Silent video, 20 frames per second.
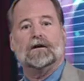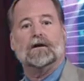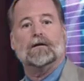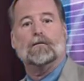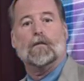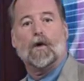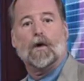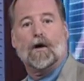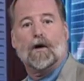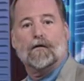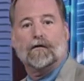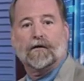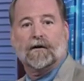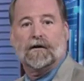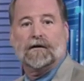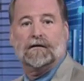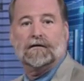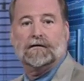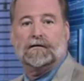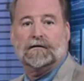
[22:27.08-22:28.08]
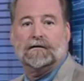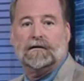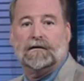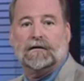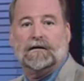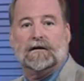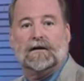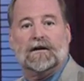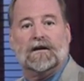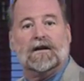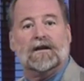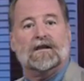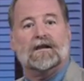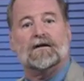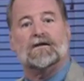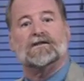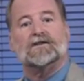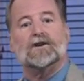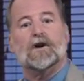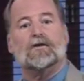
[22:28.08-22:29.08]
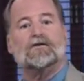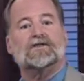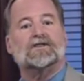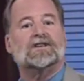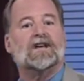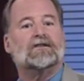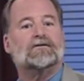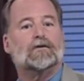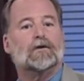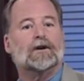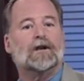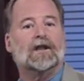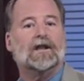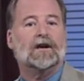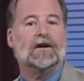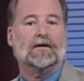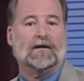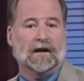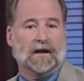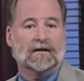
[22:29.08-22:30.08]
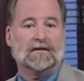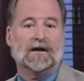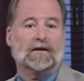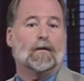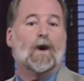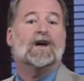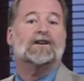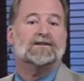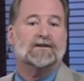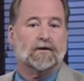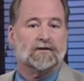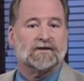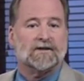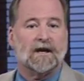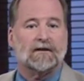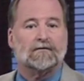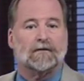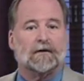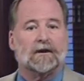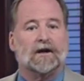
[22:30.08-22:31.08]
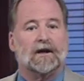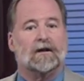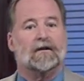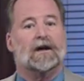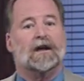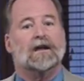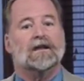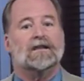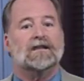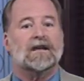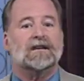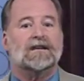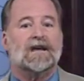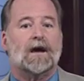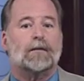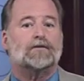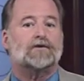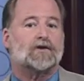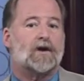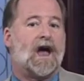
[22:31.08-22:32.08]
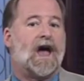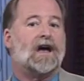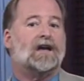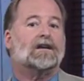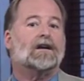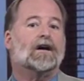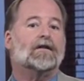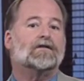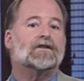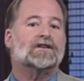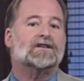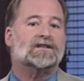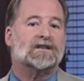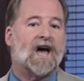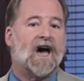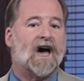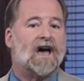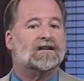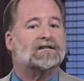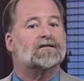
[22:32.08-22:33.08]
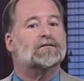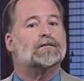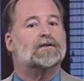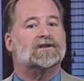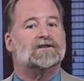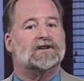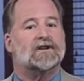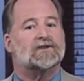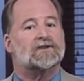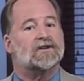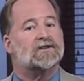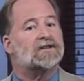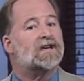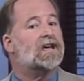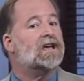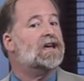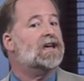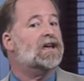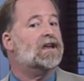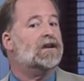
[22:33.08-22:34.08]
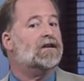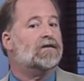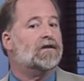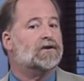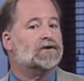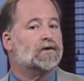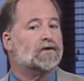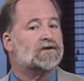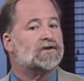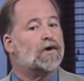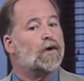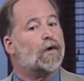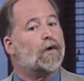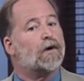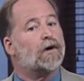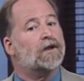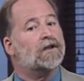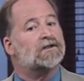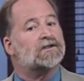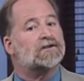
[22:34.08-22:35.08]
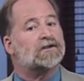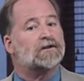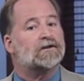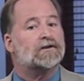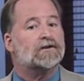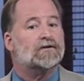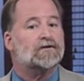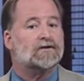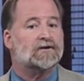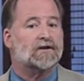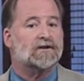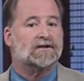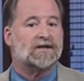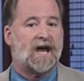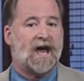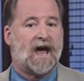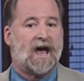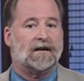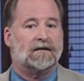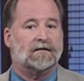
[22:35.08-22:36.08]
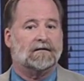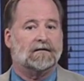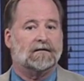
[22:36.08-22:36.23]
Moreover, there was no central clearing that kept track of the size of positions individuals or institutions had.